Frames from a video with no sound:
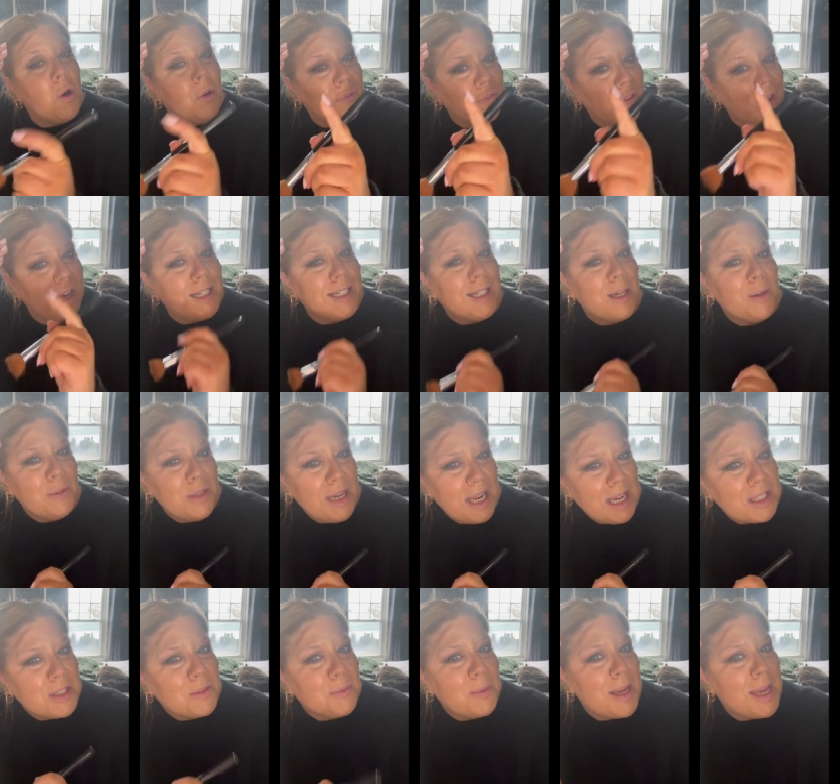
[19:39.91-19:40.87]
We'll find out
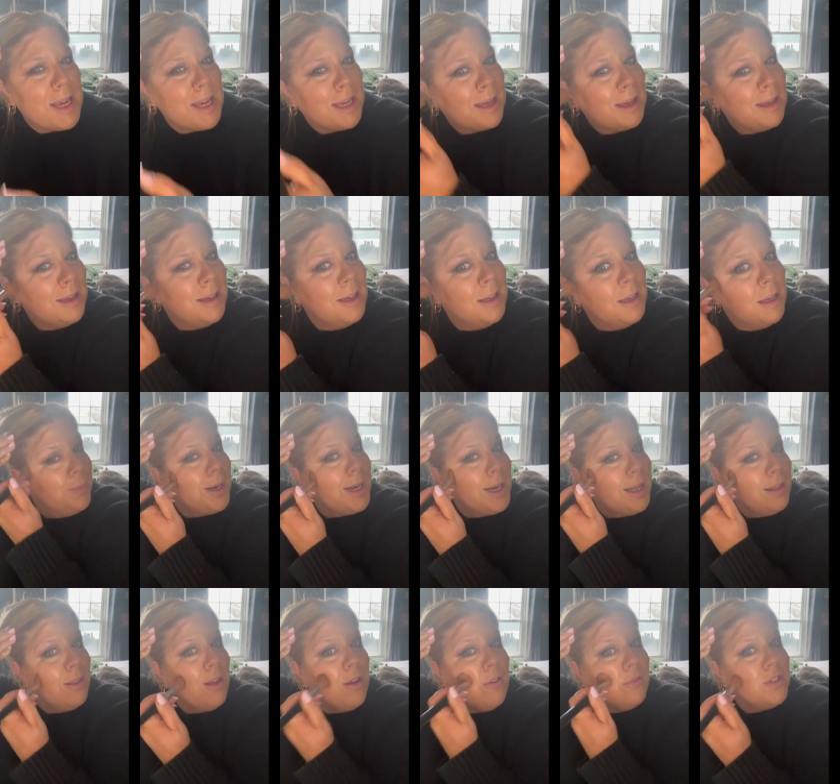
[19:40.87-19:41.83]
next week. But I
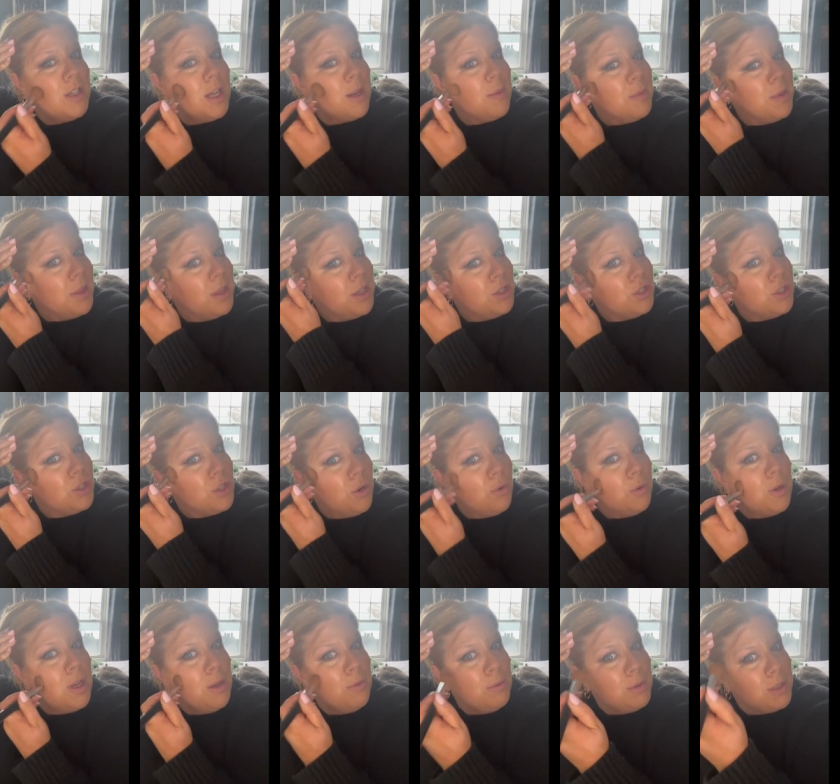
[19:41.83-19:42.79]
loved him in the show.
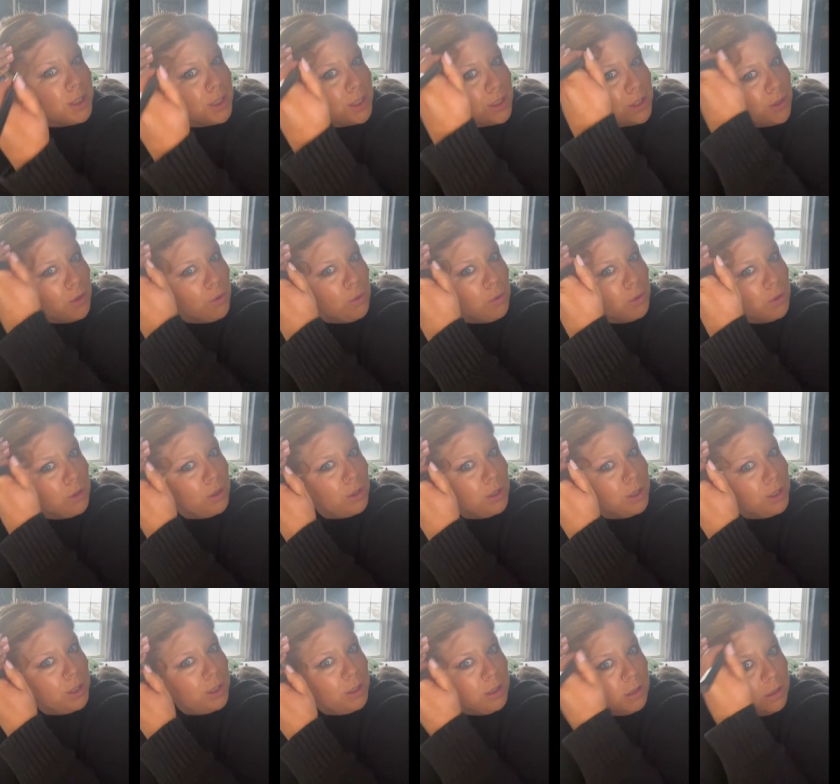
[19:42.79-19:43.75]
He was so
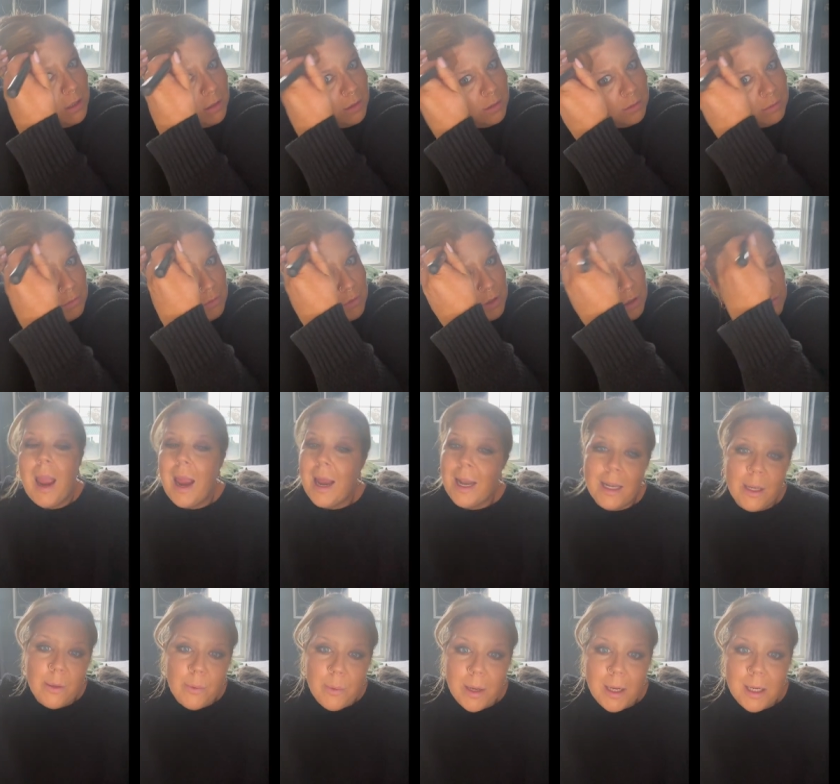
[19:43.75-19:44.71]
good.
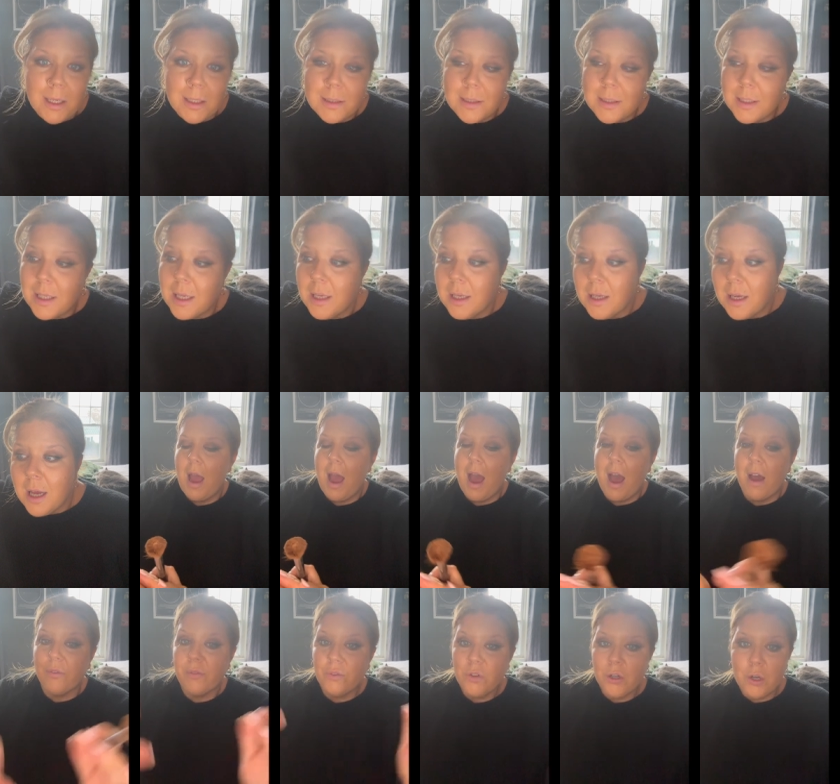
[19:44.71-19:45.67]
Anyways,
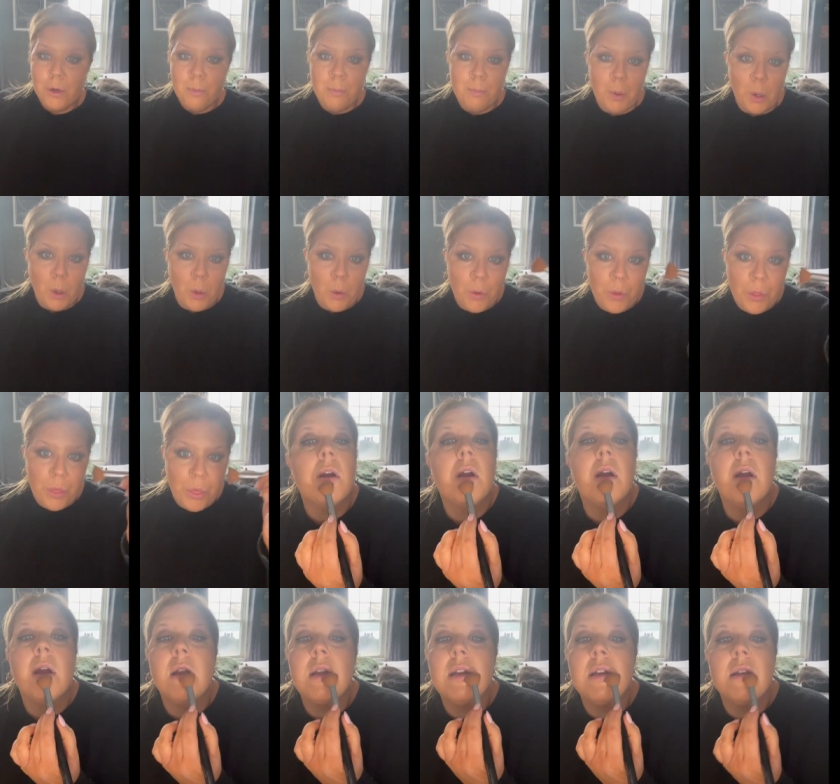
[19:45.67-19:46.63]
after both
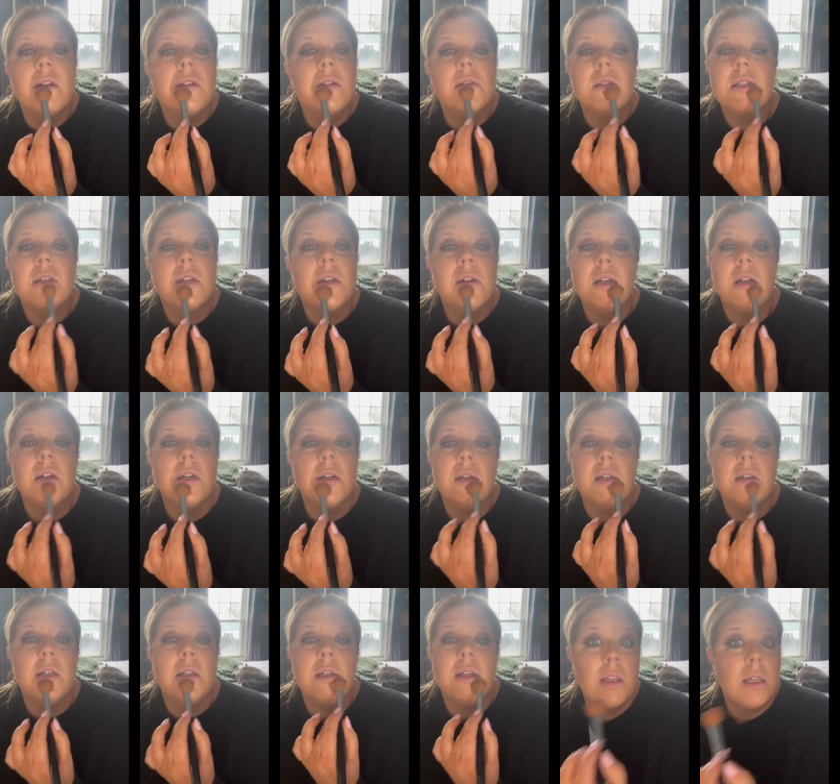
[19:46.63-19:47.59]
cardinals
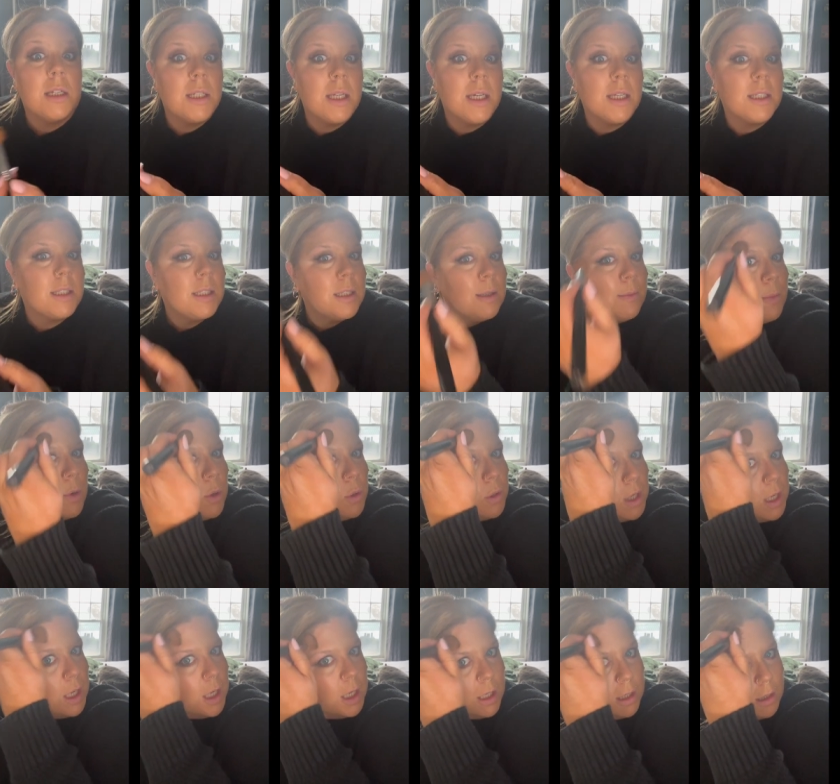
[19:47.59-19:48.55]
heard the
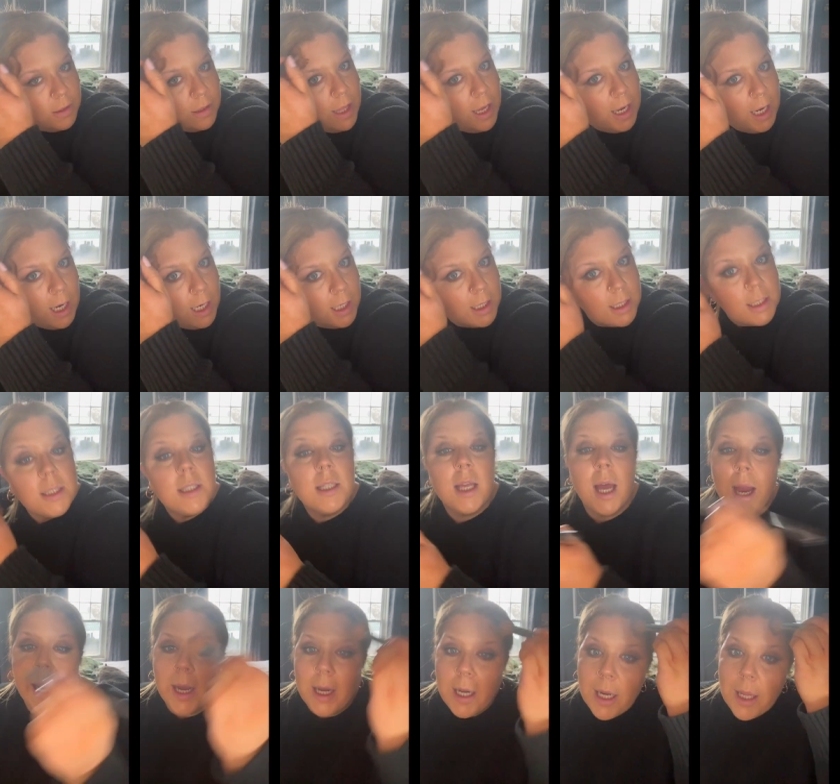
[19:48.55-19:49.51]
testimony, they
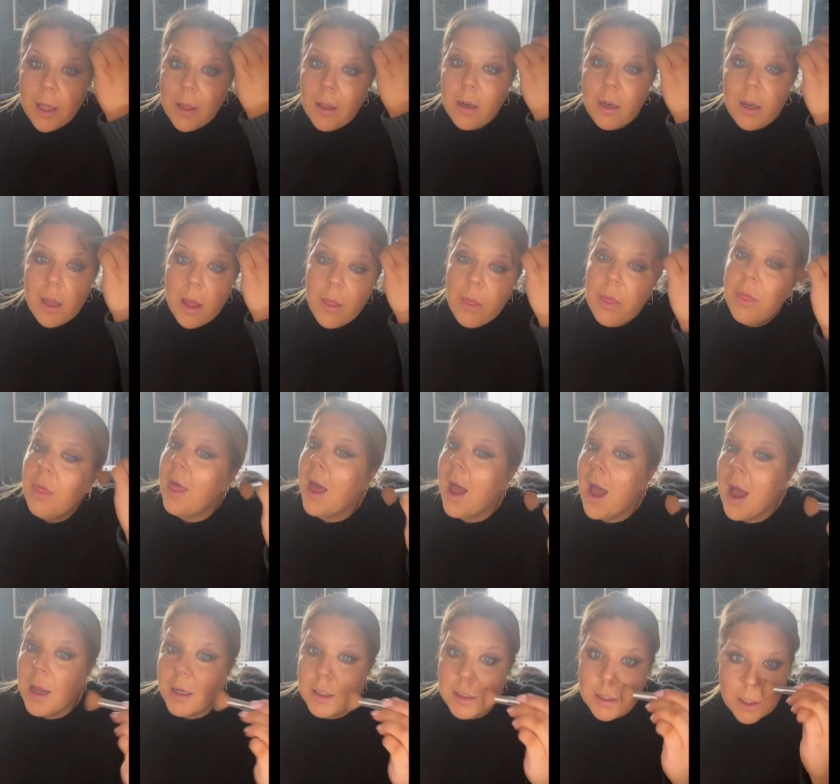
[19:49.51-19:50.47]
decided
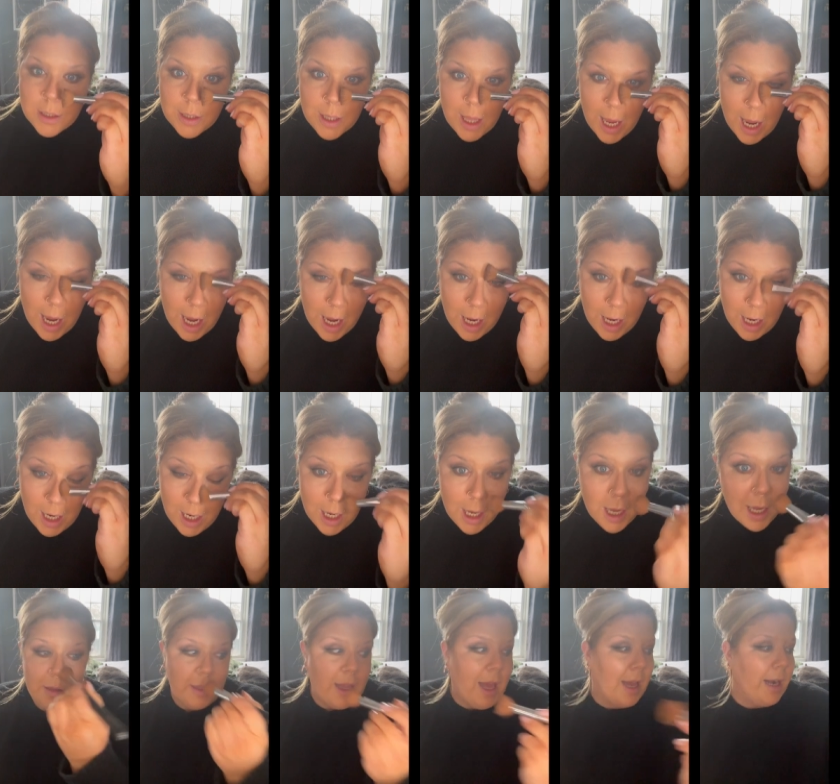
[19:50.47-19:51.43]
that they
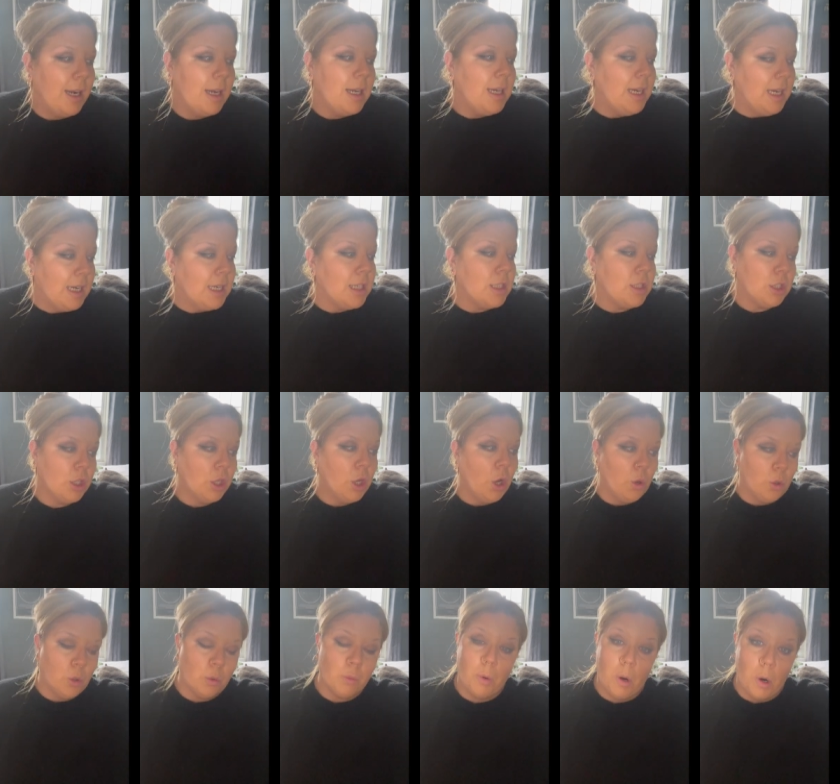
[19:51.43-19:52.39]
that it needed to
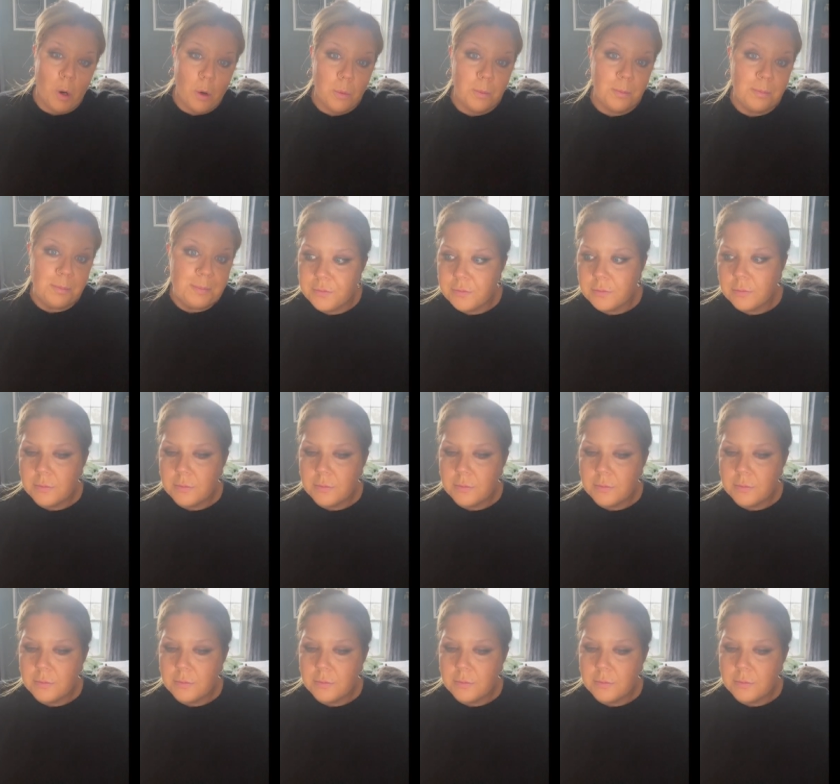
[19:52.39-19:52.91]
go to Rome